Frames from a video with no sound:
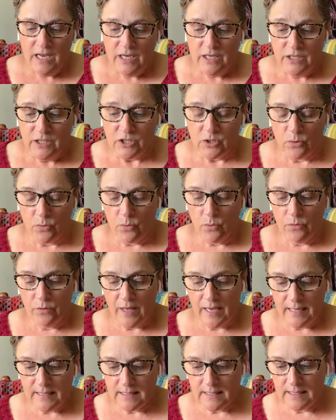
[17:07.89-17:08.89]
so
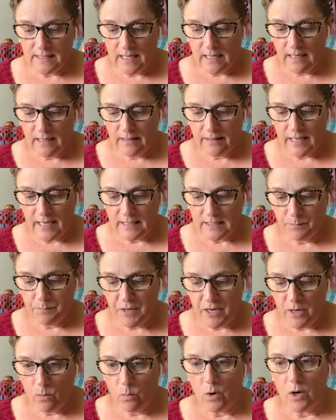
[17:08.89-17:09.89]
that's uh, that's
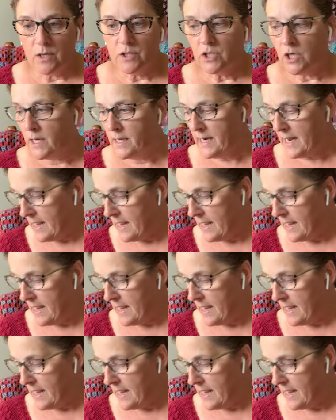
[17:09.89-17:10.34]
being worked on.